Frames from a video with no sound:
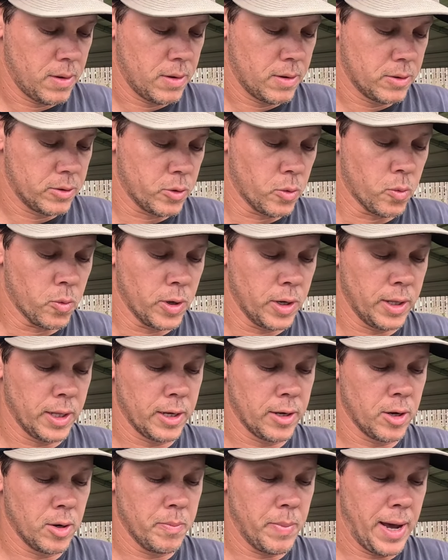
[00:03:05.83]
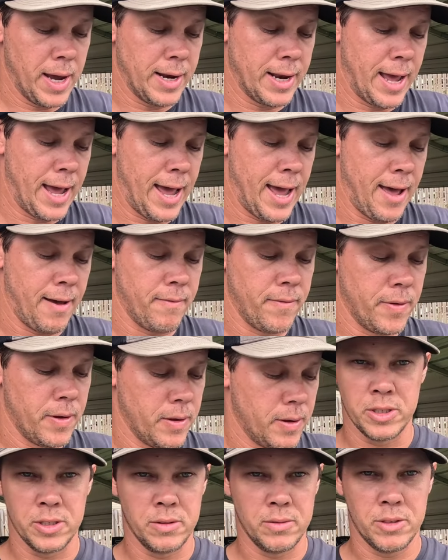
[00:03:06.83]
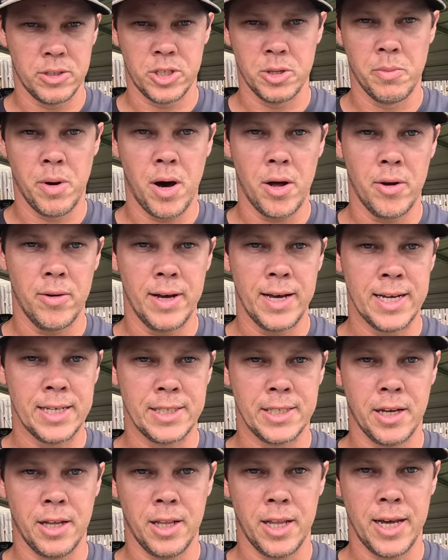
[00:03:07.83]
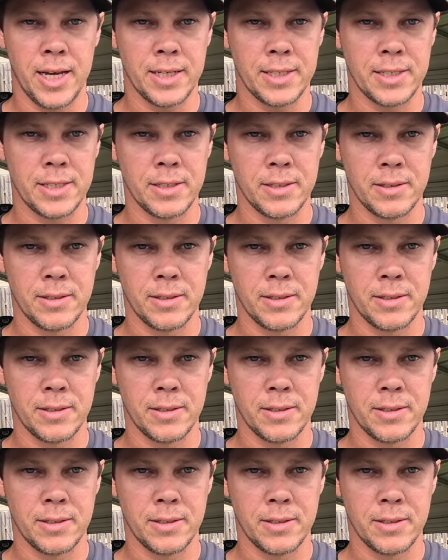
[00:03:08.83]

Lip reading: it's a really good bait to have. It's a Shimano SLX